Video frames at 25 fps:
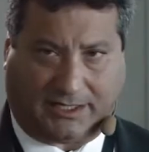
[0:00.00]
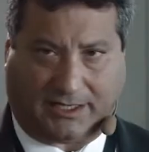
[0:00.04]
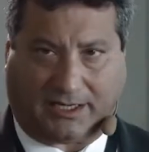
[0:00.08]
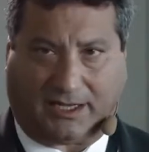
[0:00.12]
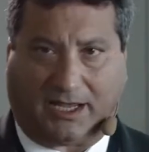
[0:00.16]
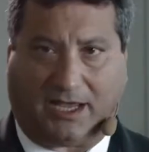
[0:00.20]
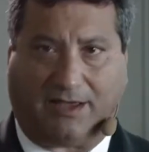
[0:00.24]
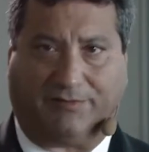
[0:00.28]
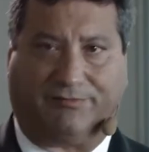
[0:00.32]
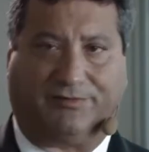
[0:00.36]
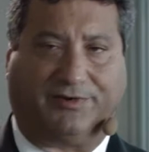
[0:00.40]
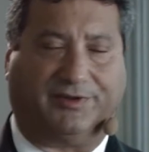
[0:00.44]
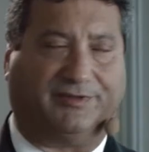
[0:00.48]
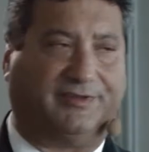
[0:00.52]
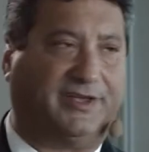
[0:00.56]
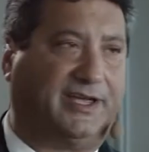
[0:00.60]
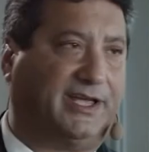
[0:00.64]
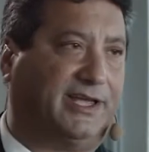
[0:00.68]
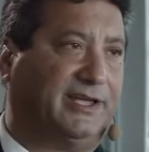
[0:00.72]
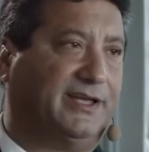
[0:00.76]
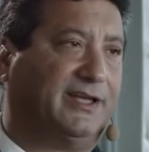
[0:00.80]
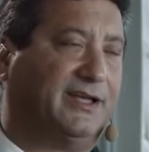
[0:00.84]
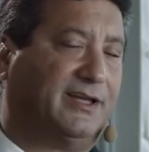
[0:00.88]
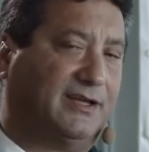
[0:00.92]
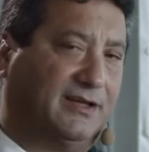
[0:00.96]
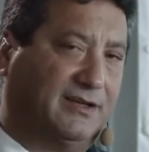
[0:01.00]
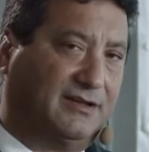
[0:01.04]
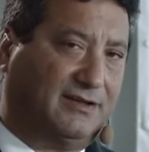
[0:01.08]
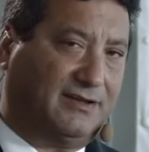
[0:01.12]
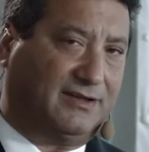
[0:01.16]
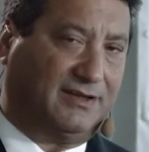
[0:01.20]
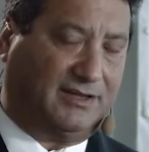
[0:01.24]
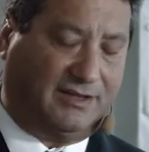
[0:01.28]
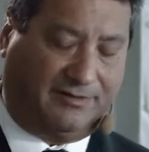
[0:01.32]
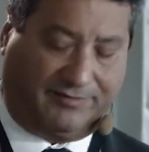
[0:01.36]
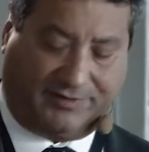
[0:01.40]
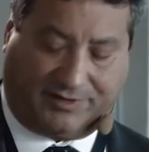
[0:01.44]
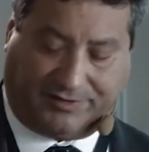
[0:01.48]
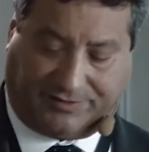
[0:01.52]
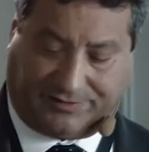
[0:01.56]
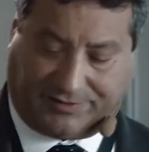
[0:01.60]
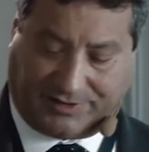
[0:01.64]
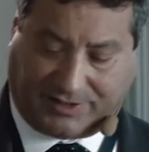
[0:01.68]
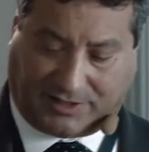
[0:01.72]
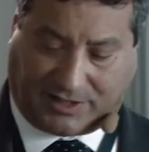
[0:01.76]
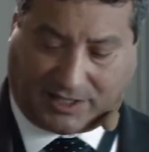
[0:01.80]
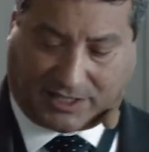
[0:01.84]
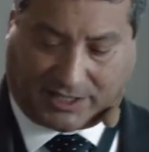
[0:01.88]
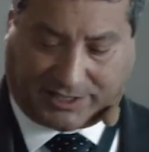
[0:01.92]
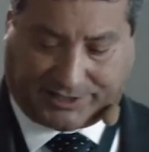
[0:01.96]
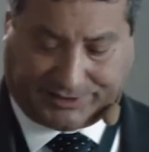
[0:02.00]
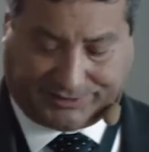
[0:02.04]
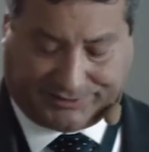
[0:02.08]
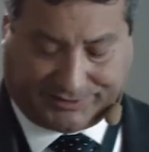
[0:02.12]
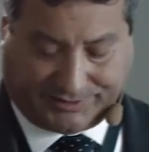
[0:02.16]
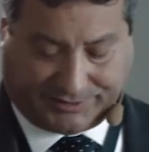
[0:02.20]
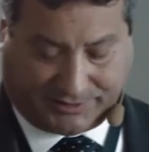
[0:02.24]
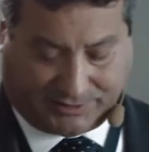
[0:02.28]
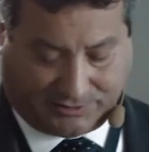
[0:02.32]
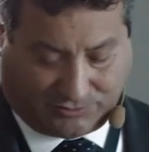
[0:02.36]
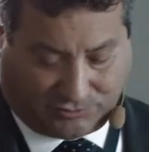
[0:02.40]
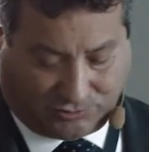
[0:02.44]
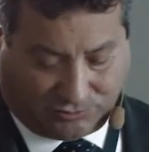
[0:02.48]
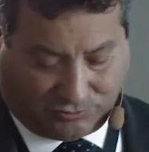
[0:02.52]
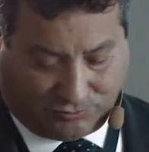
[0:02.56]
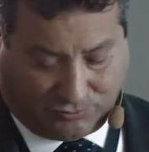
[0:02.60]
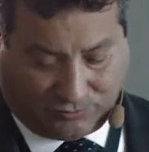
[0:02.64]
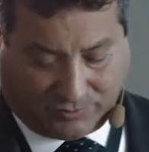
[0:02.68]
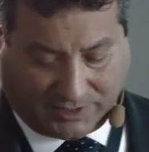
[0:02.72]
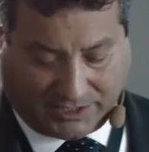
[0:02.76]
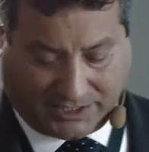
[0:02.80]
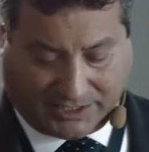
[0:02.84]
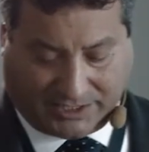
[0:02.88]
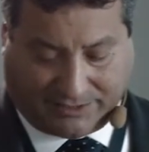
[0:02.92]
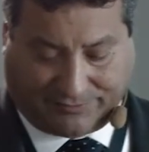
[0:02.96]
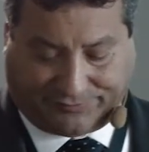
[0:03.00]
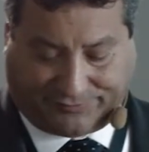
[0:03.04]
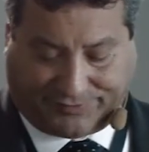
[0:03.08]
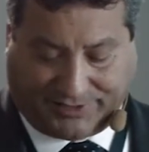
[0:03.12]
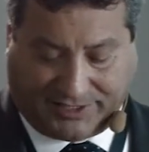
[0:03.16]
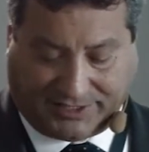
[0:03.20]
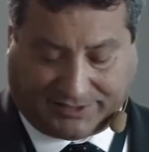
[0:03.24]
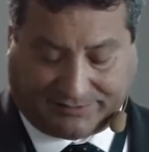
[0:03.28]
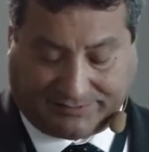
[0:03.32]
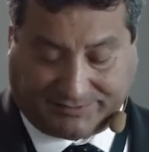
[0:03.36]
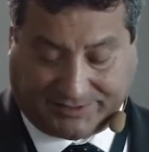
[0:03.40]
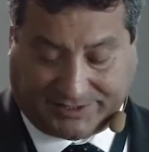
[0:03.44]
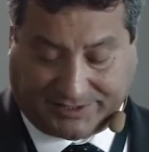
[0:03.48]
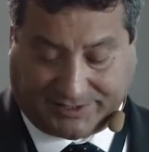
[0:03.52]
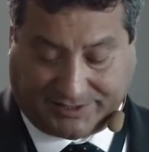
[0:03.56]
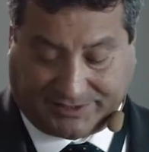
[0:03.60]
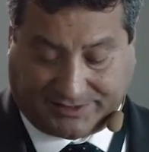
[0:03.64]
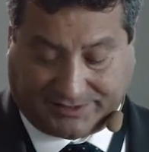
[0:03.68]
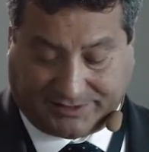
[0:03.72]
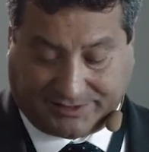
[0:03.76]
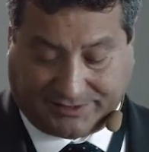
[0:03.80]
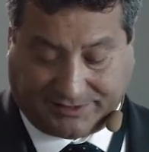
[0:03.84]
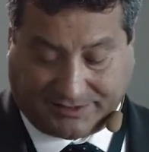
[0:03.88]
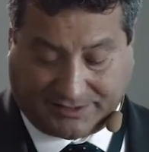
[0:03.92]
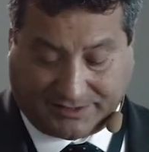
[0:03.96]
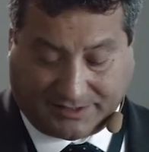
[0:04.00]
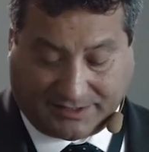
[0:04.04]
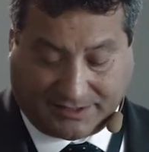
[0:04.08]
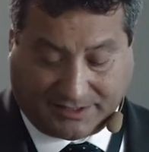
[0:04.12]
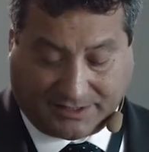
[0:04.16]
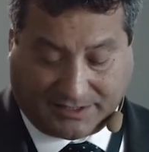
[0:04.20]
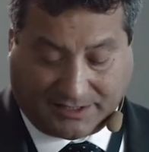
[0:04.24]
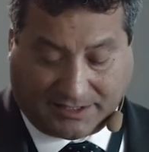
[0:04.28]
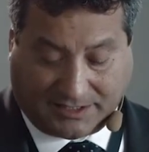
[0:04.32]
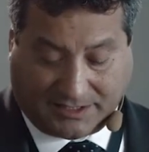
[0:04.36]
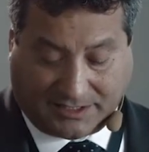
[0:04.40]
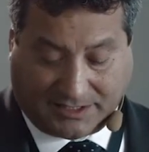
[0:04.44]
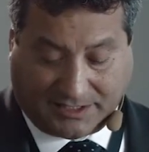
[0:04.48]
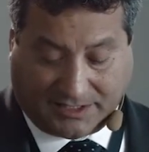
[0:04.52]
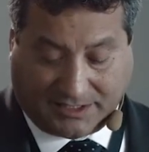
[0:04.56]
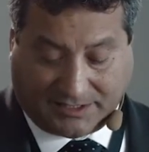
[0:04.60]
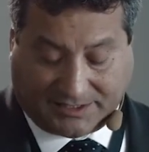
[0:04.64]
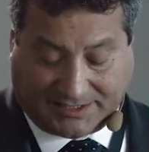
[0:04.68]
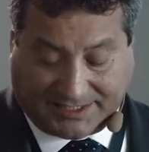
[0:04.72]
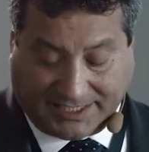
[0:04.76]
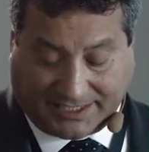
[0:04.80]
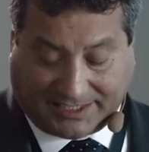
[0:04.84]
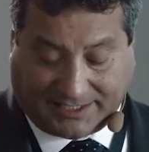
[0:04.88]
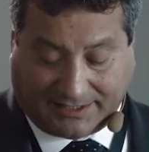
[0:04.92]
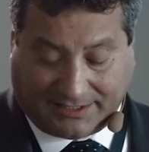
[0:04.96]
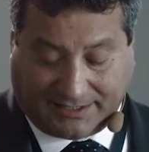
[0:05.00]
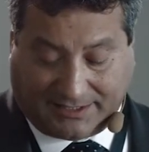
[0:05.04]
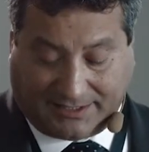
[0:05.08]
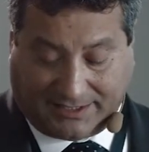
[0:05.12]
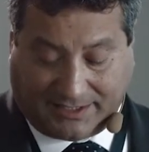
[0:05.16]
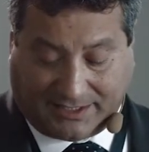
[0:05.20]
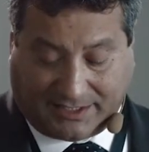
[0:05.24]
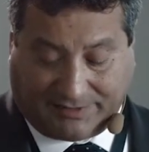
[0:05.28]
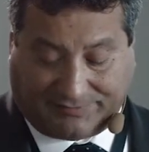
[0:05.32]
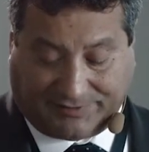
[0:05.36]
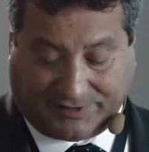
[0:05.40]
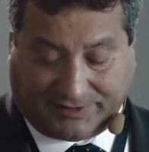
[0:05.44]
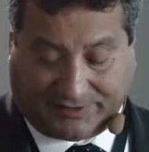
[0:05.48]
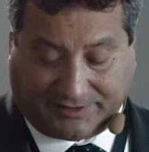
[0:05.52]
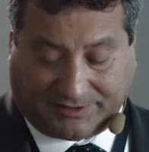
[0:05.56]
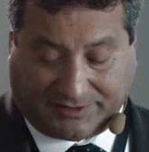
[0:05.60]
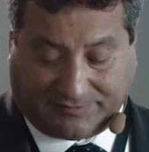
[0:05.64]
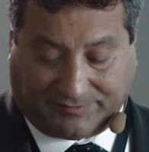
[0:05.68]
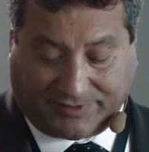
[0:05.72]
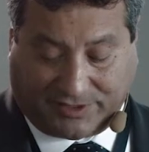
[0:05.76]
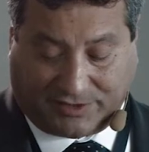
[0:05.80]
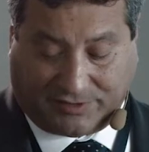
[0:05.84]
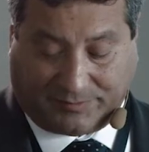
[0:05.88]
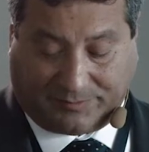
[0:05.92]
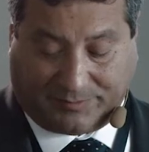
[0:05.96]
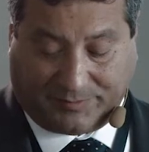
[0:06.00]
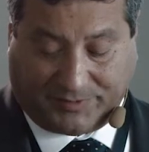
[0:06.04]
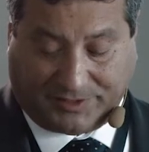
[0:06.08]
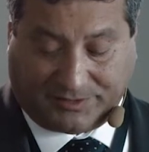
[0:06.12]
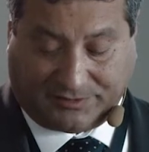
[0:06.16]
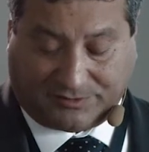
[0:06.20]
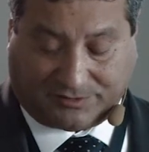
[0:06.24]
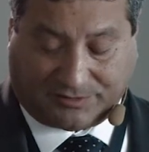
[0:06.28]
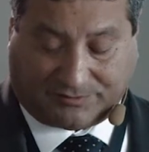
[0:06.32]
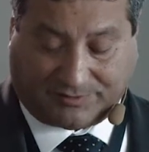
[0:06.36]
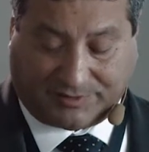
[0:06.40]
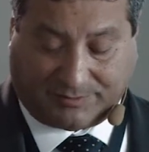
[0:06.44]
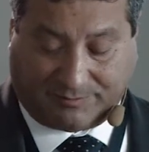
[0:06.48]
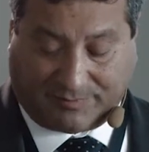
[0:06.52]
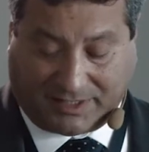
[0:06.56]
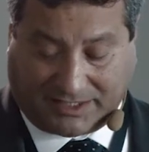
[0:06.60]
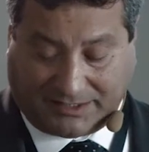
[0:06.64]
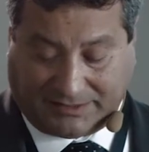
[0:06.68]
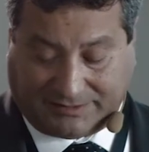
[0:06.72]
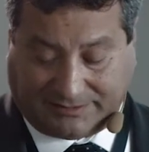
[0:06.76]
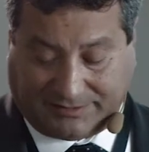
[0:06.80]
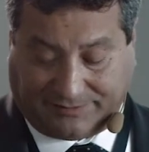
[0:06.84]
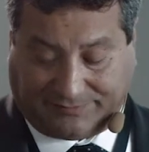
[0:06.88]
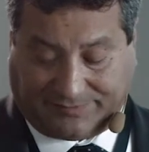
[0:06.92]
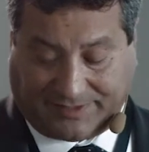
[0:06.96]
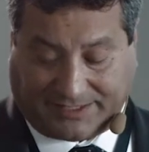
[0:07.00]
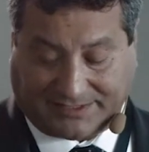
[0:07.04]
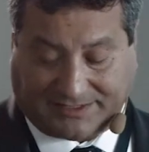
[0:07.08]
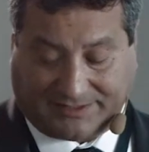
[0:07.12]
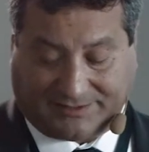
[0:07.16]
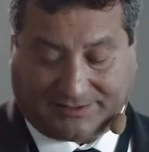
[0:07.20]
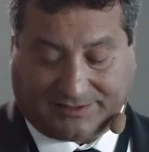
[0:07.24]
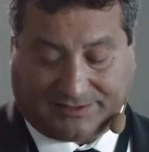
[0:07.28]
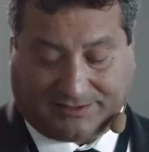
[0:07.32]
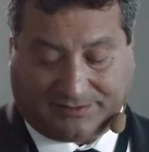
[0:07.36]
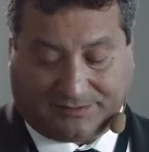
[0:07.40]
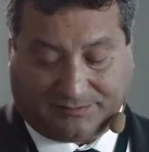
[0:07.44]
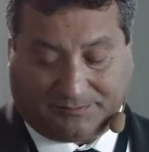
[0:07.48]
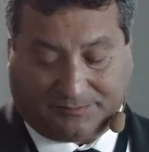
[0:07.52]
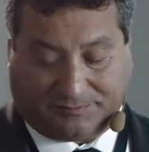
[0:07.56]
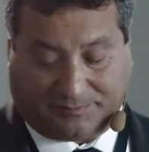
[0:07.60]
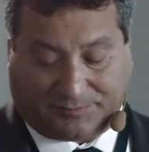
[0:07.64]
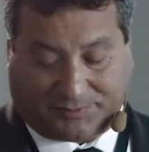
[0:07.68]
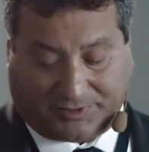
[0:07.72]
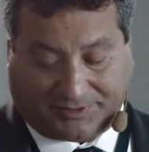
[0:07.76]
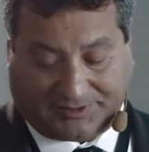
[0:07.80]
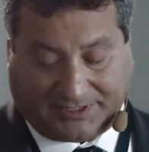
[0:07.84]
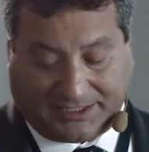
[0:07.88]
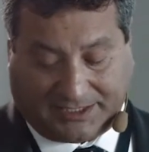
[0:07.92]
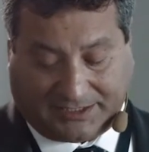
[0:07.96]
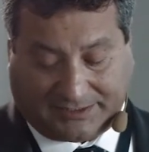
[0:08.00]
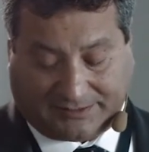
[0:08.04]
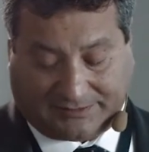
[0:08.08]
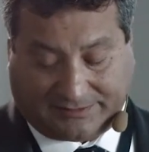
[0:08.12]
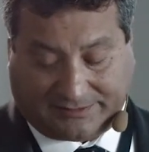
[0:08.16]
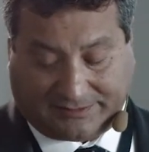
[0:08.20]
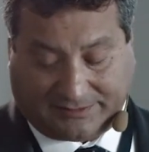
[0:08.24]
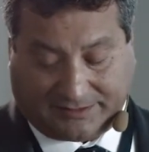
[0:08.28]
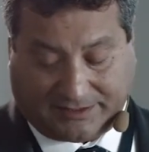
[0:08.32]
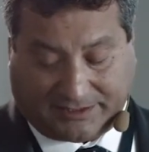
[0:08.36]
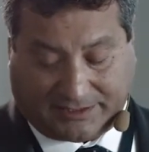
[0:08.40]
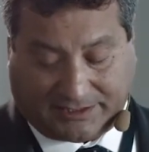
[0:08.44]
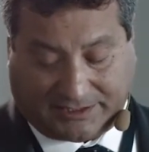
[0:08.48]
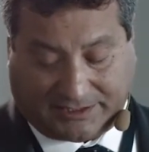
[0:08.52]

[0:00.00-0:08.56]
every day, even in regard to frequencies. Secondly, given the development of a multifaceted product,